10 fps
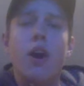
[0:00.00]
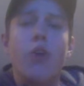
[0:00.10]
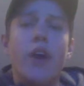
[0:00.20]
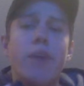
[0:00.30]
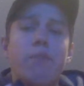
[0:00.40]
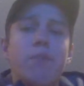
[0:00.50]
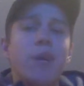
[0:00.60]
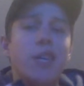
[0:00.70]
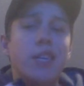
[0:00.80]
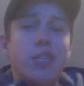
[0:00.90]
Okay,
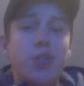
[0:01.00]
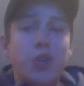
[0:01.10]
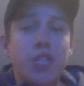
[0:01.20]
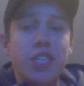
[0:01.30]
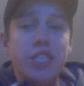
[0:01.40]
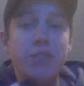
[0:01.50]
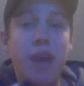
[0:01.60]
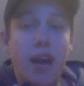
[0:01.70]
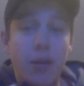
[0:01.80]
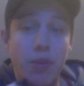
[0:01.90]
Georgie is
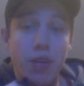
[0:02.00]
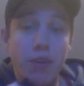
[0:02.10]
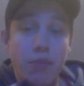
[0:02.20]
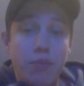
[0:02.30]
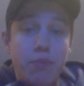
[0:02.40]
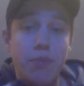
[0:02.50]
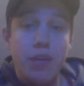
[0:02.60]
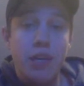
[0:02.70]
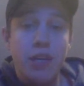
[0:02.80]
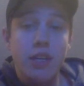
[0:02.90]
mad at me
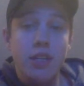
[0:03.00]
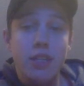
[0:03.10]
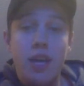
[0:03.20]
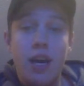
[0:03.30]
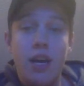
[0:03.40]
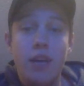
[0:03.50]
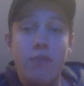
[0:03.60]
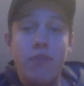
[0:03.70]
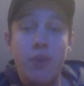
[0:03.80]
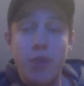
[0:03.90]
because I
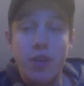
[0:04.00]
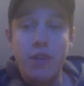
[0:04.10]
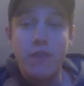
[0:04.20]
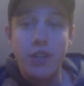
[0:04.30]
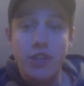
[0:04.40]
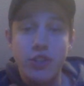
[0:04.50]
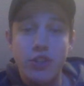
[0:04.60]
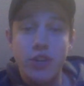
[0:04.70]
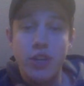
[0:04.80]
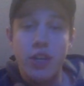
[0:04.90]
am filming a
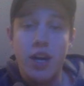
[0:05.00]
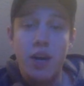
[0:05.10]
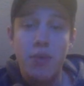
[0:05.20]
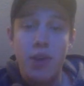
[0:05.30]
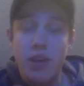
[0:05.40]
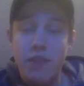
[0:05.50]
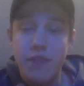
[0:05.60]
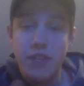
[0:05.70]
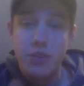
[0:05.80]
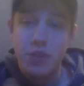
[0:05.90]
confessional and not playing
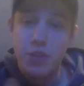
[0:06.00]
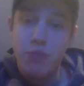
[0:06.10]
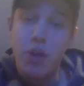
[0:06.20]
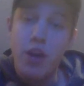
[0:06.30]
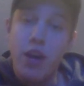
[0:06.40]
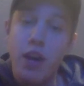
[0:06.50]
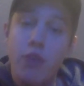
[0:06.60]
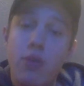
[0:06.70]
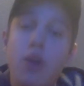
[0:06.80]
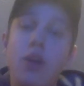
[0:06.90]
fetch with him right
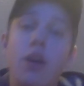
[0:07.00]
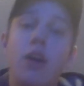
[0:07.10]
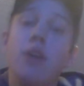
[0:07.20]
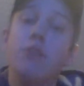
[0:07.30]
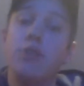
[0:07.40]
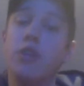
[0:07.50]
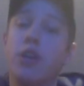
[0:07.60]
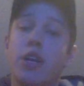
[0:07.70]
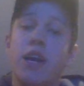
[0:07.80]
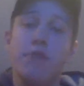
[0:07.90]
now. So y'all
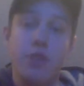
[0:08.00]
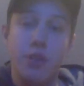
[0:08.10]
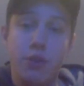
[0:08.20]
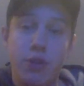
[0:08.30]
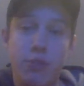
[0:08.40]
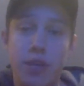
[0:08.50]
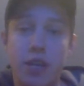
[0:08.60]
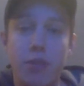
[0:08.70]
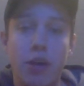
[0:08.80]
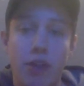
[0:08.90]
are gonna have to deal with him being
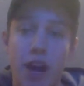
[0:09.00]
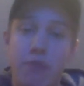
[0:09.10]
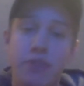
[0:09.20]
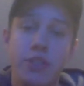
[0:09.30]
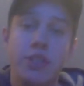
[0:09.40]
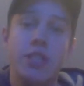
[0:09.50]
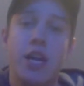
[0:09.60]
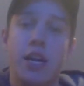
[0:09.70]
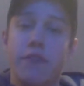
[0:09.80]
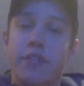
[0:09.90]
in my lap for this
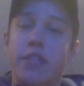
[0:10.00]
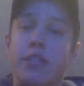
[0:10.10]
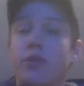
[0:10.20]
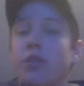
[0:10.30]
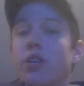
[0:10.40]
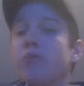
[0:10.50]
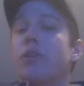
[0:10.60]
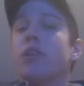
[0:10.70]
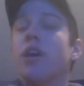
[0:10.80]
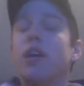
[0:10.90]
entire video. Sorry
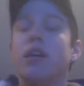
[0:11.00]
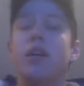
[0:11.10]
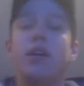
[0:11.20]
about that.